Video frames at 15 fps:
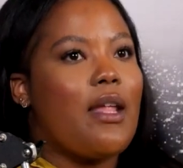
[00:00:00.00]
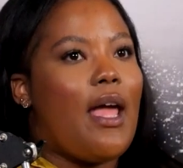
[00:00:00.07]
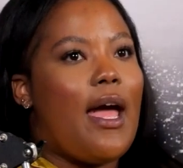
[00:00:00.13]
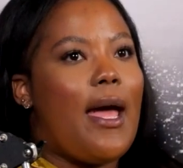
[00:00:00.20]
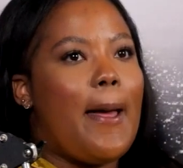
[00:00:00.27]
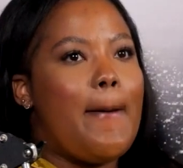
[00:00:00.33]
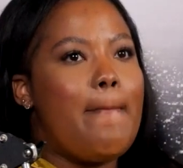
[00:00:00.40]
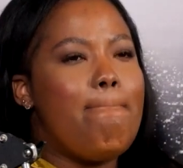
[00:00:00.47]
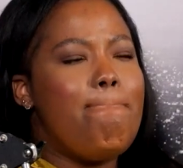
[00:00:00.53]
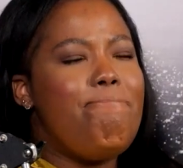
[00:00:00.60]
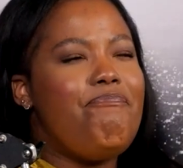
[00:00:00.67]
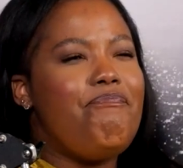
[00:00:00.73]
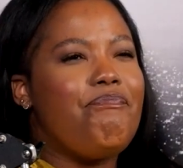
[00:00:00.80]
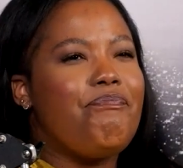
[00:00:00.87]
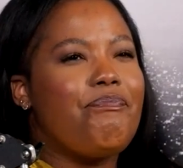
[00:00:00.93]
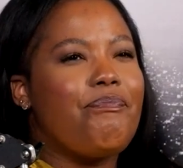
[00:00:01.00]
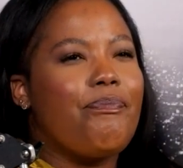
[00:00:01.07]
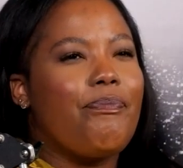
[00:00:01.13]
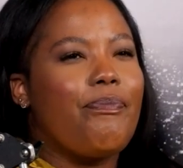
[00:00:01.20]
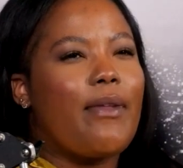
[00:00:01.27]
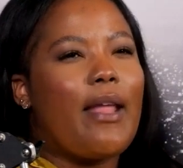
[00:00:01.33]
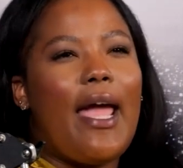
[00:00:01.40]
Um,
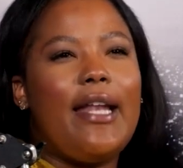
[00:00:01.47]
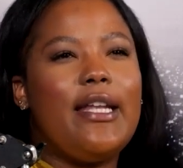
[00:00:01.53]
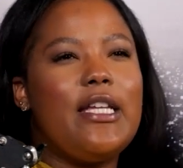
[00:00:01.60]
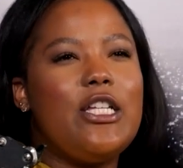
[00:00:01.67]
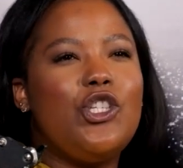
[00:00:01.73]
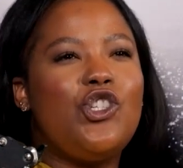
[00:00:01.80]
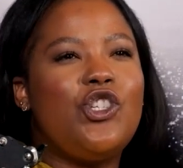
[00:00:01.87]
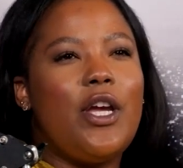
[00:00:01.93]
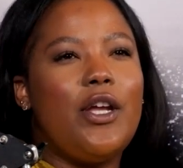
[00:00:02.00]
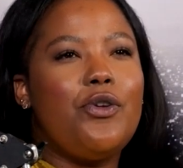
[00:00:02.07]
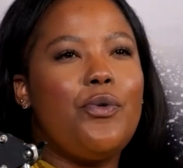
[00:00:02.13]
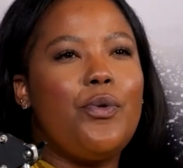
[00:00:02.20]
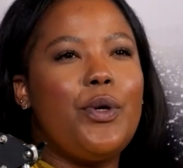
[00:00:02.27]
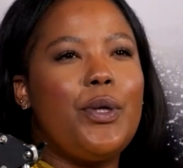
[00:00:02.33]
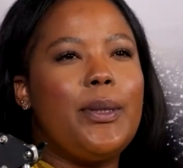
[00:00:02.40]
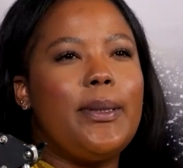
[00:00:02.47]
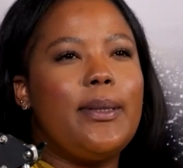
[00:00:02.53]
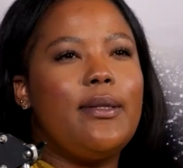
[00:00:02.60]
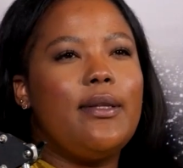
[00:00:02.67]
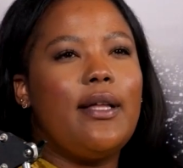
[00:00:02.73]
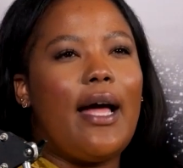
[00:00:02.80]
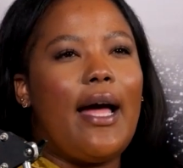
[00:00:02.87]
and in
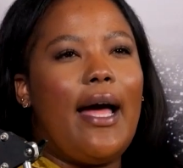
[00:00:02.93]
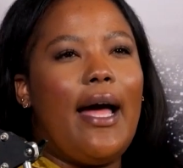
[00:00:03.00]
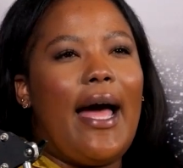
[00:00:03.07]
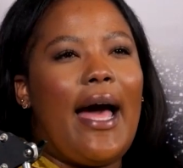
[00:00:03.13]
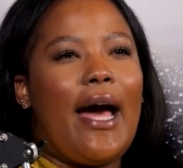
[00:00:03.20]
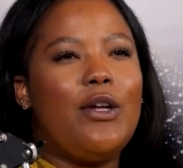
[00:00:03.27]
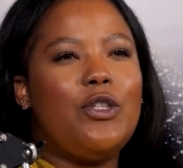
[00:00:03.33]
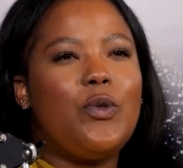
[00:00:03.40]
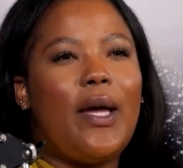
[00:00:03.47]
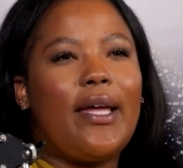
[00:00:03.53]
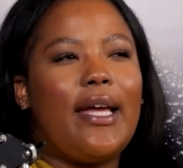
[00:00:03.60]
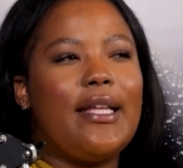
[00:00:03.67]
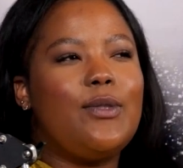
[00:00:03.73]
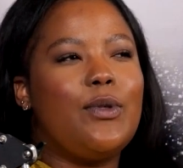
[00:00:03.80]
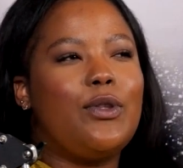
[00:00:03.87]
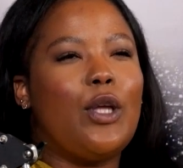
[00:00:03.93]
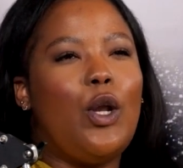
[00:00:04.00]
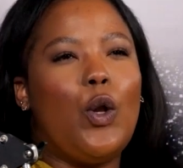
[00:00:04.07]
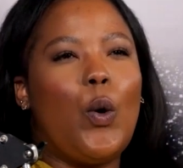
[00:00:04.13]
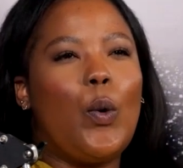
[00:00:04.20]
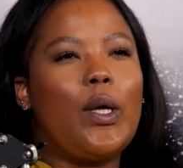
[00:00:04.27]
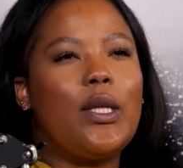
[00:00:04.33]
general, how do I get with the
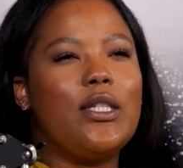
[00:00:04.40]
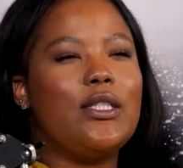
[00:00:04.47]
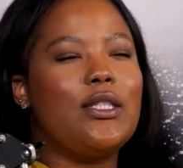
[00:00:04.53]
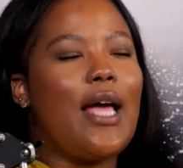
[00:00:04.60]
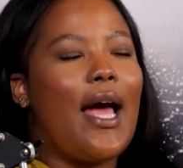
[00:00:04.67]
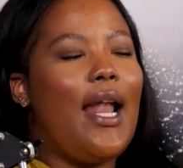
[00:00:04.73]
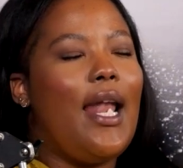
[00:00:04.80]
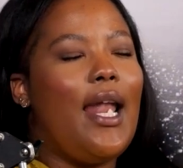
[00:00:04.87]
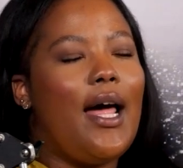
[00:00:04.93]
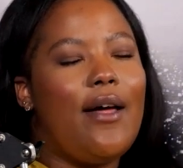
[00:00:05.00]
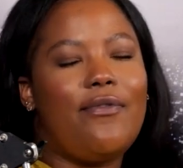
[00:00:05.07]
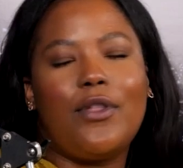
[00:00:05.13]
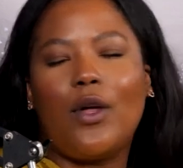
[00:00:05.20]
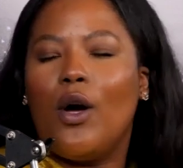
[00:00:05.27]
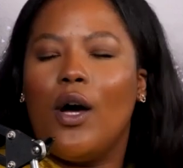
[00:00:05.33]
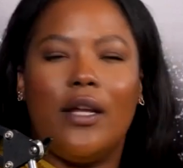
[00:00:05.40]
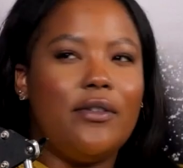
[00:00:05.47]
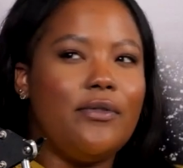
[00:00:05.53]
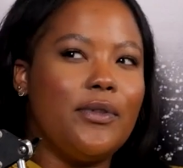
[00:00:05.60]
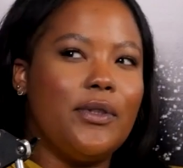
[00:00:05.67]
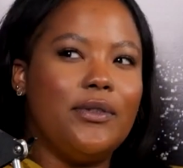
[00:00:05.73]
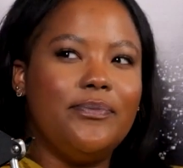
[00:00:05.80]
locals? I love the
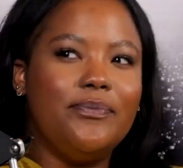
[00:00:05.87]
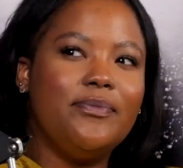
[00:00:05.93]
carnival.